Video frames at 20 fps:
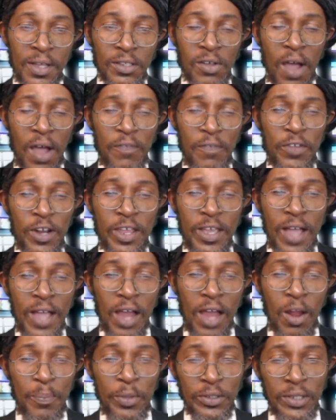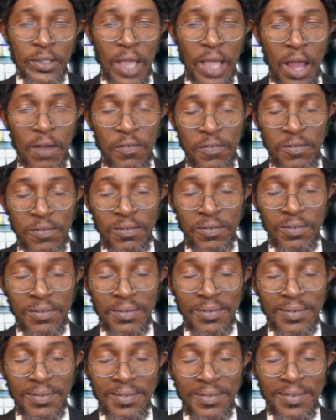You have to legal up yourself.
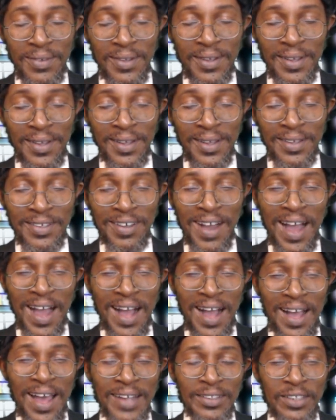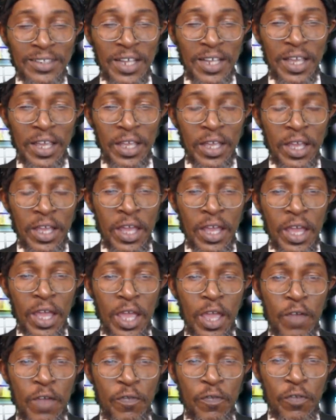Guarantee,
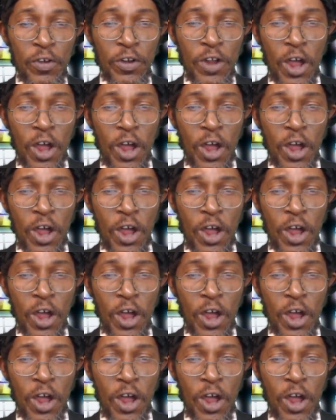if